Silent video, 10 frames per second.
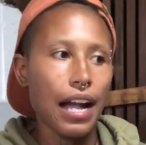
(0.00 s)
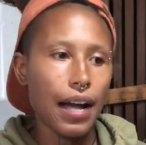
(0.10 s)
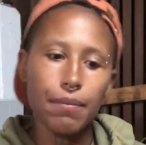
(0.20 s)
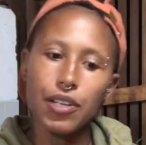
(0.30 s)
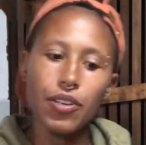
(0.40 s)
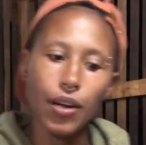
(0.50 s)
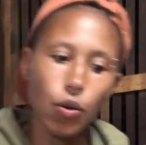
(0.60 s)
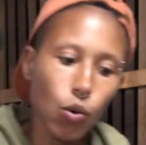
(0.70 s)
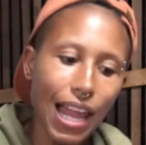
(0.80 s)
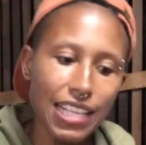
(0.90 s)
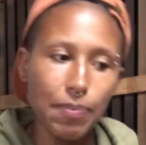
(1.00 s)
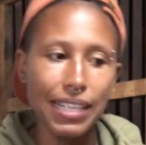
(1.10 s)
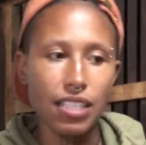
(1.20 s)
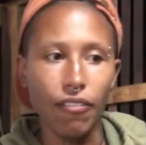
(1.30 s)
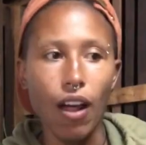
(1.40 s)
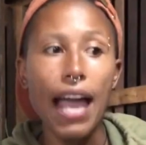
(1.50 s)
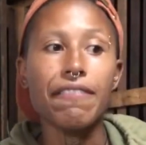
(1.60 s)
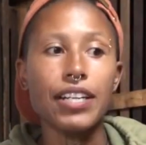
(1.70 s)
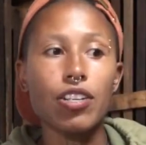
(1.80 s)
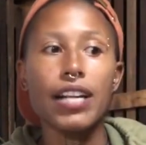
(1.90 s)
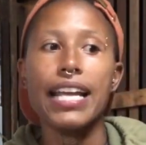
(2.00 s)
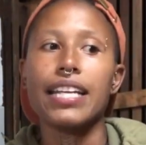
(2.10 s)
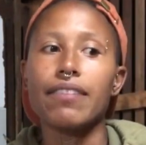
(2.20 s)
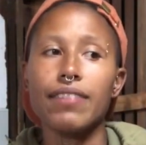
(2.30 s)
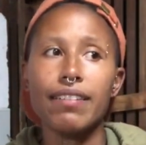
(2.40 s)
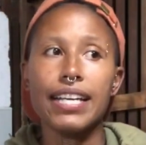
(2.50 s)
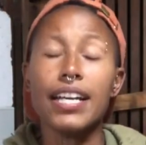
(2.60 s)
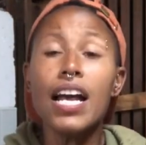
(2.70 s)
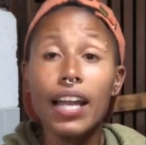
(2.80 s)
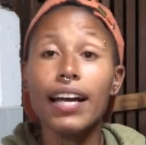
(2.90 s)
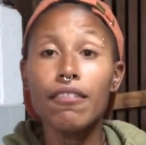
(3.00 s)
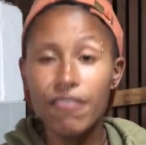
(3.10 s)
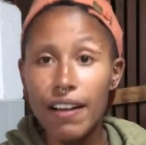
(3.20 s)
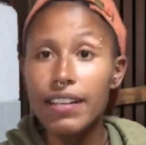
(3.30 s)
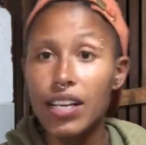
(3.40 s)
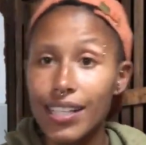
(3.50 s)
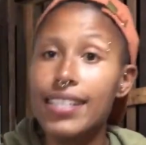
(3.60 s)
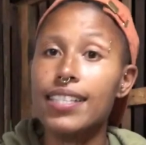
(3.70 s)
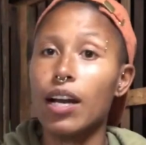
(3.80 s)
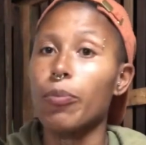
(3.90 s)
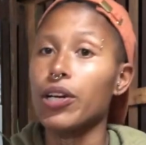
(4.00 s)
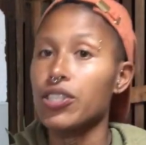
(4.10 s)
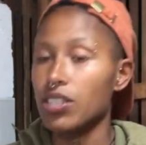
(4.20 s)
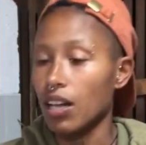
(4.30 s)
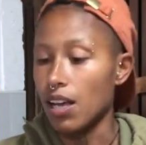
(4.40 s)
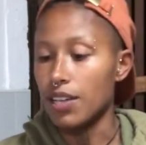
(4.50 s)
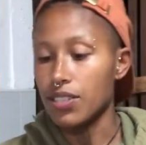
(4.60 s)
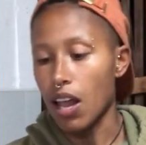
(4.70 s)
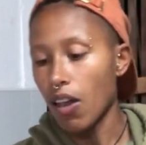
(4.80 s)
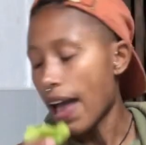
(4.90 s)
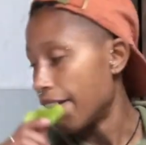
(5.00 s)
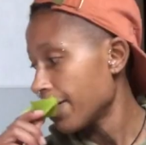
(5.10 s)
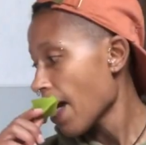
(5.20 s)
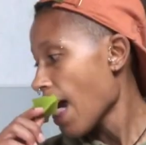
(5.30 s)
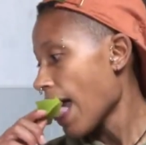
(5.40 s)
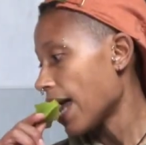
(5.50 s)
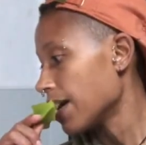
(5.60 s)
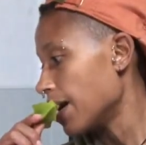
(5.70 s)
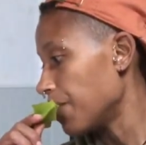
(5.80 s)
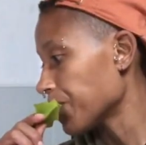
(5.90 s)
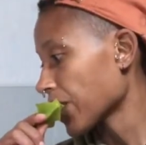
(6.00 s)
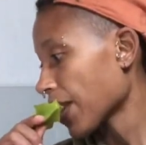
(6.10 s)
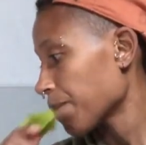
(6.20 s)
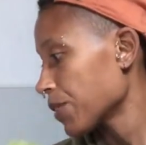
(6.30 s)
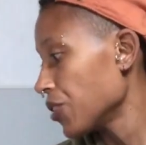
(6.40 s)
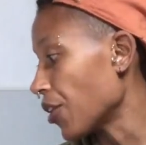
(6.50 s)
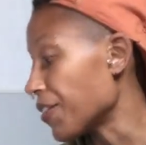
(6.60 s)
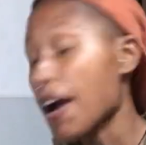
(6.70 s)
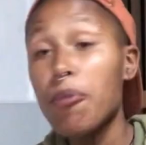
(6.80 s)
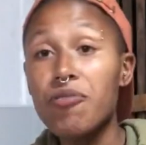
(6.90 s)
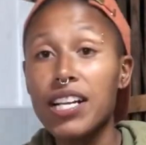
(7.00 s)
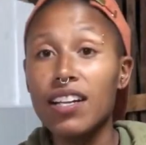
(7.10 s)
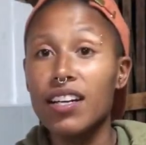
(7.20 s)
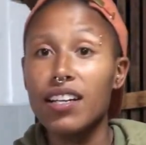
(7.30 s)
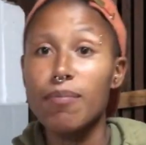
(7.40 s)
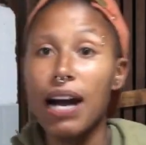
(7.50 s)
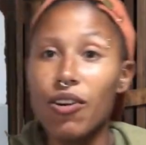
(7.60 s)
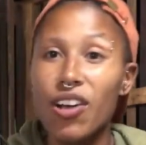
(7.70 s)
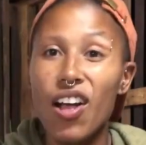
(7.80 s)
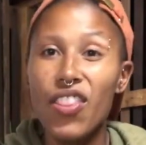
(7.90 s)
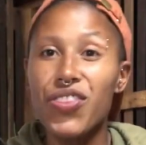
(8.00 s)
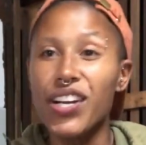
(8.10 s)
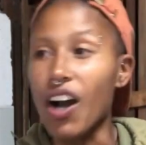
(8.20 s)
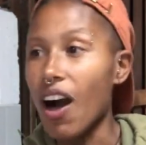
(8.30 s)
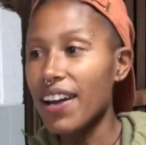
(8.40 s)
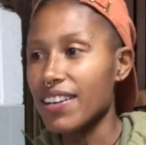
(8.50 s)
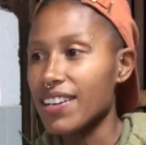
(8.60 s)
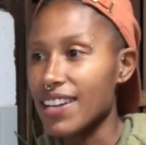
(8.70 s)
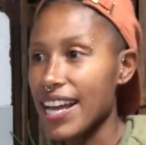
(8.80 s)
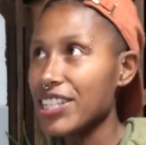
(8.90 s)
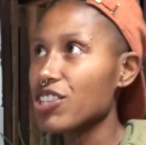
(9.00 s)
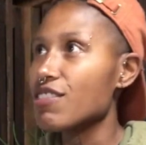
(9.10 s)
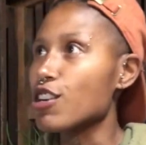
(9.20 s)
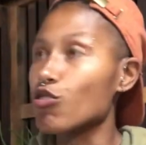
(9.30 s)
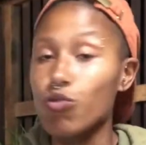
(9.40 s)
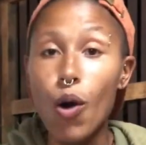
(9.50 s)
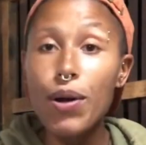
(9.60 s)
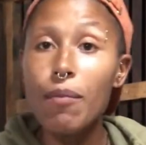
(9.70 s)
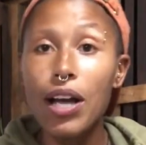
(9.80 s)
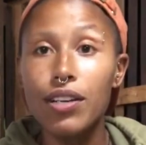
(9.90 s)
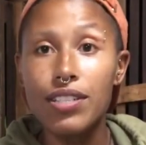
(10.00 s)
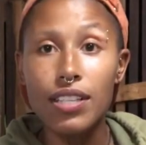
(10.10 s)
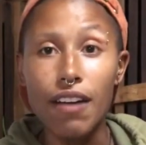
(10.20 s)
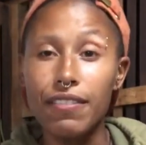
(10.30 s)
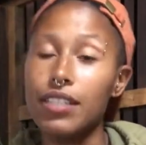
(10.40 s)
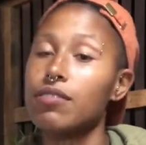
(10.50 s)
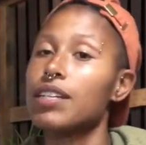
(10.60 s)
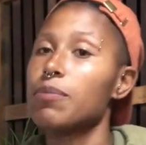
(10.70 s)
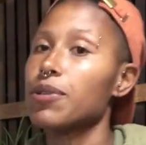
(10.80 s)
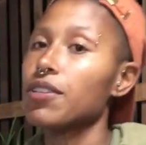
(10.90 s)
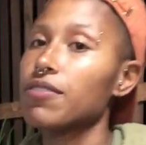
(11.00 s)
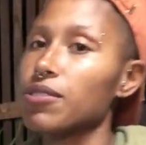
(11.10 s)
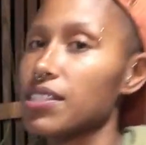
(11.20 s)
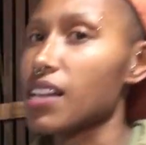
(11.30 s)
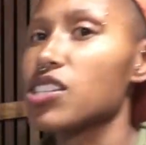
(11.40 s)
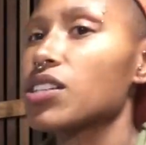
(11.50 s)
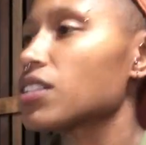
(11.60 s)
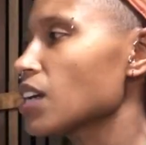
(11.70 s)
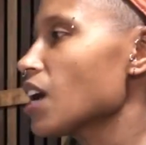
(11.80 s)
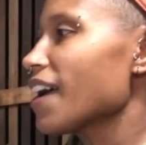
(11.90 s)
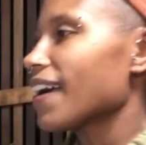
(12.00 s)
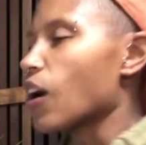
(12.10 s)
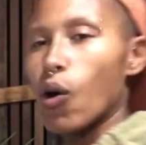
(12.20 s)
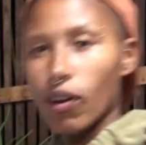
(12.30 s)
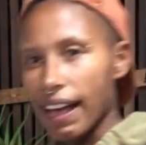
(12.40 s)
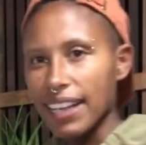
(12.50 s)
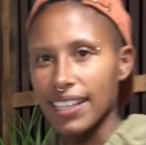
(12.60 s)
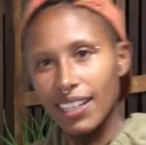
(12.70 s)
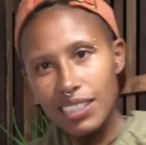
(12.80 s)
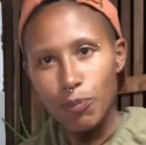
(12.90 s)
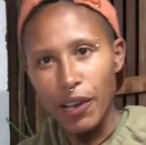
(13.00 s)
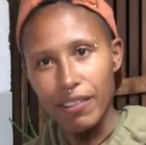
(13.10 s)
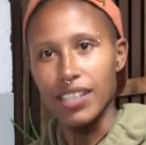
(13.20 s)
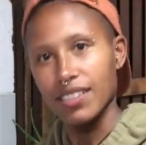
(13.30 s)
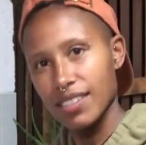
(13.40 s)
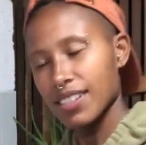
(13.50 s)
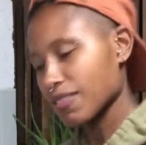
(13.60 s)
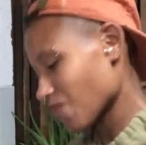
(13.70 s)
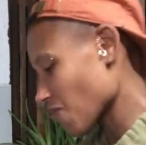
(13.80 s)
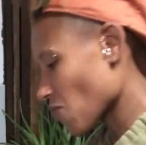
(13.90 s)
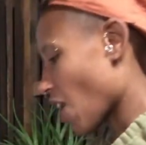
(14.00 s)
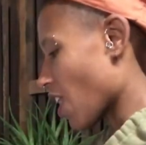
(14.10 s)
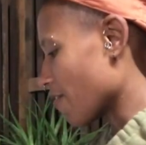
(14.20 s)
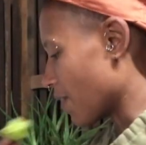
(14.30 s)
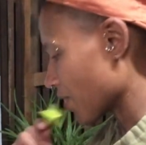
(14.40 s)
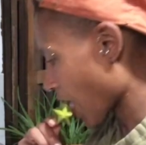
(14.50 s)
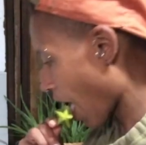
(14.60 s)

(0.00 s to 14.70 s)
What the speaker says: you know, all aspects of life and creating a very holistic approach to life. And, you know, now I'm really learning about the garden and nature and growing my own stuff, and it's really beautiful. It's such an organic experience. I love it.